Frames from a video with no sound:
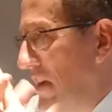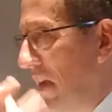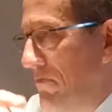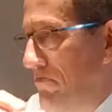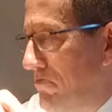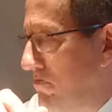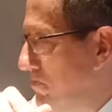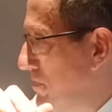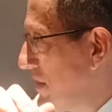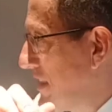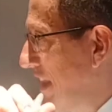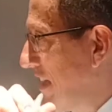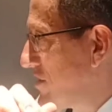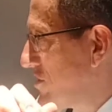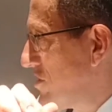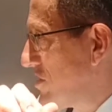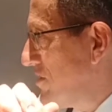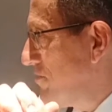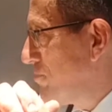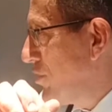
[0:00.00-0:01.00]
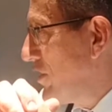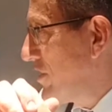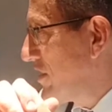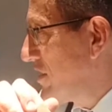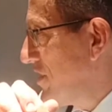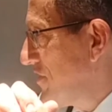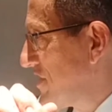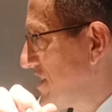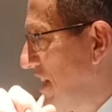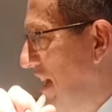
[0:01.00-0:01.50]
Yeah, but that's just the
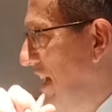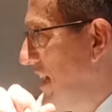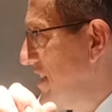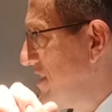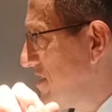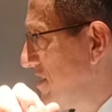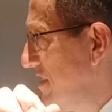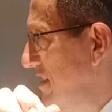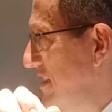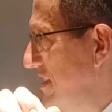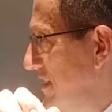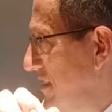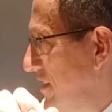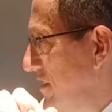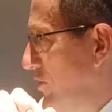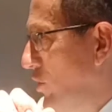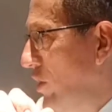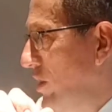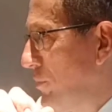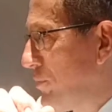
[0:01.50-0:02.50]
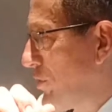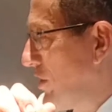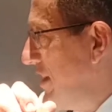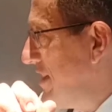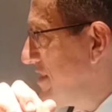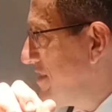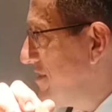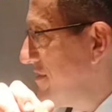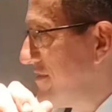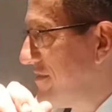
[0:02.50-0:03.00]
product of size and oil
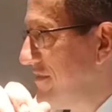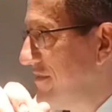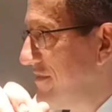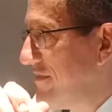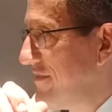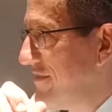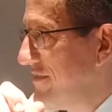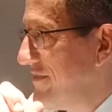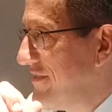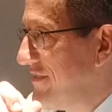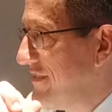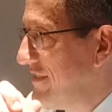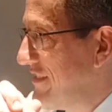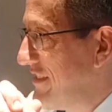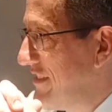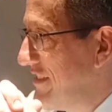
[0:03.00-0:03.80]
price. Mm.